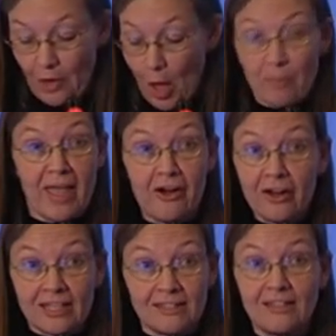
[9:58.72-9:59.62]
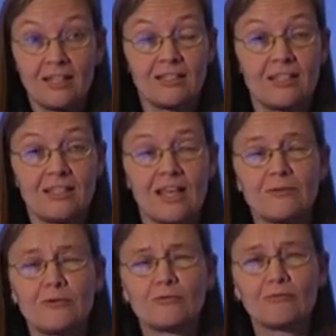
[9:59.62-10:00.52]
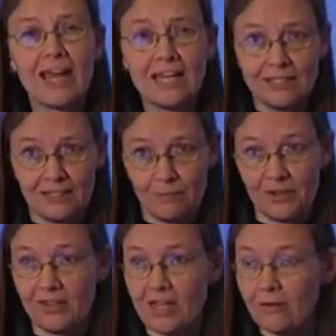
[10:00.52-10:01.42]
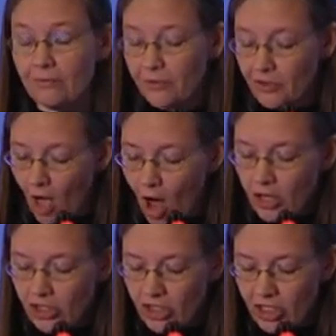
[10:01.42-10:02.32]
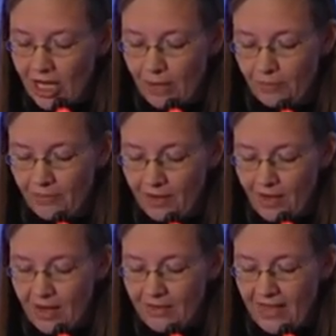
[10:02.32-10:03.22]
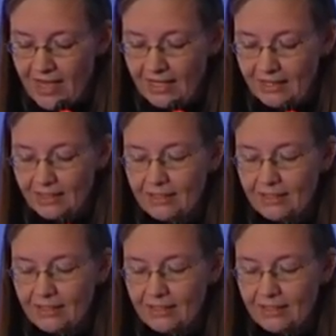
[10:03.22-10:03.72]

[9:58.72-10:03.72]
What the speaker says: American citizens have great sympathy for the hardship that